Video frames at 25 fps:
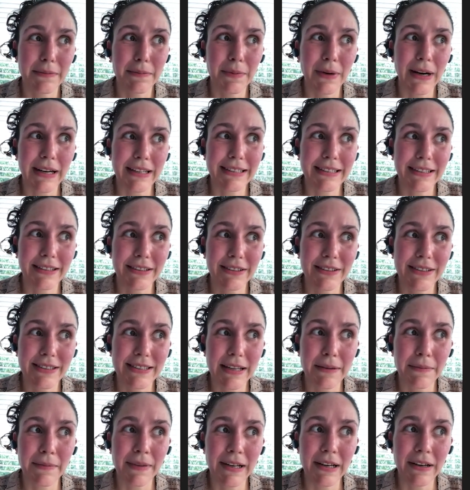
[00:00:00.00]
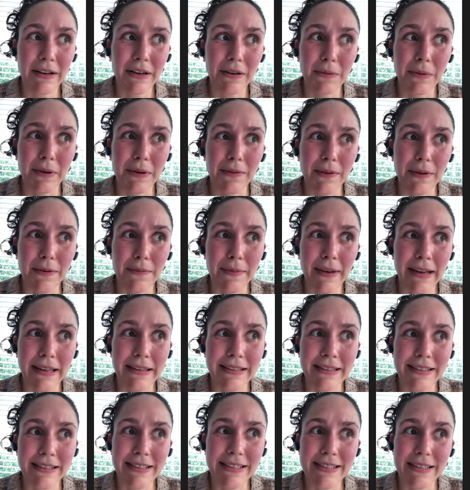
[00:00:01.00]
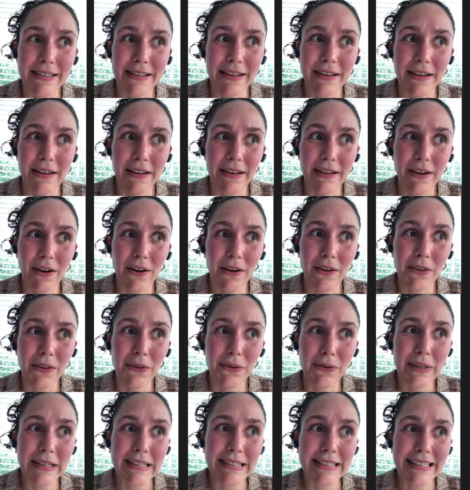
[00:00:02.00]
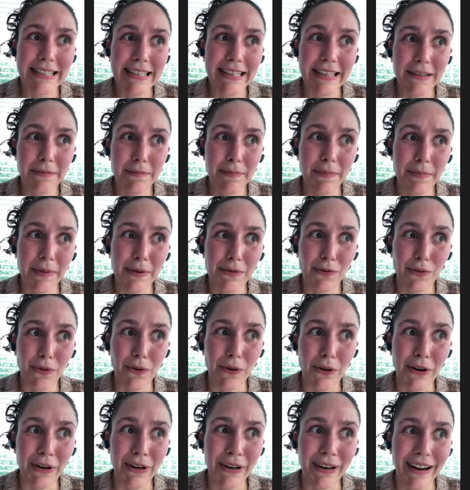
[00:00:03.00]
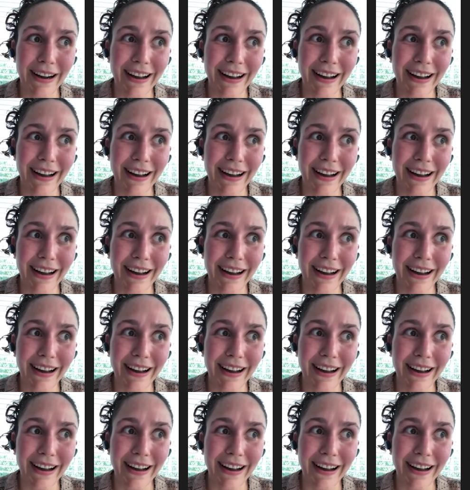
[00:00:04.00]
practical seminar with Invendos on 3D before,